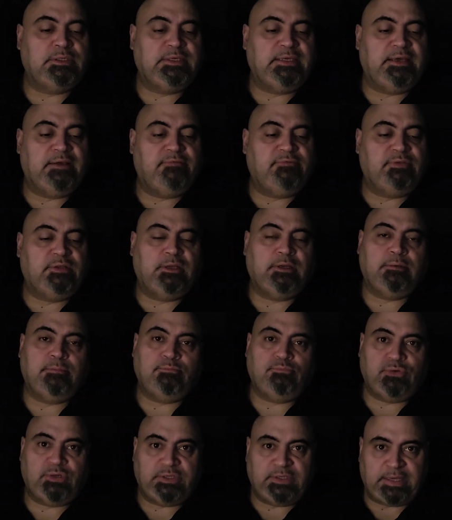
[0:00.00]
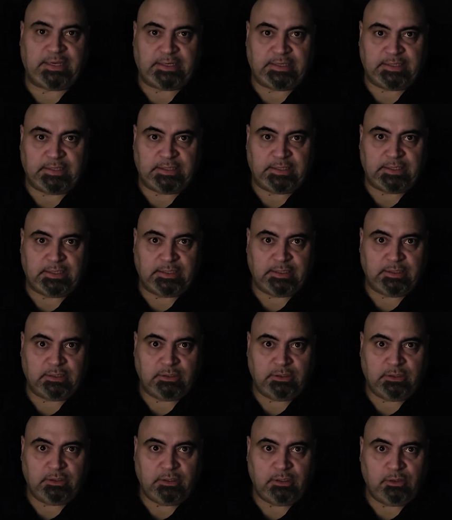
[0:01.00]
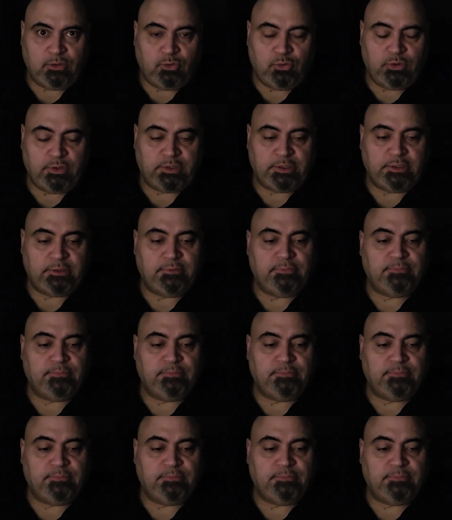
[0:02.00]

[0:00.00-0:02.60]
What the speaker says: gift presented to the Lord.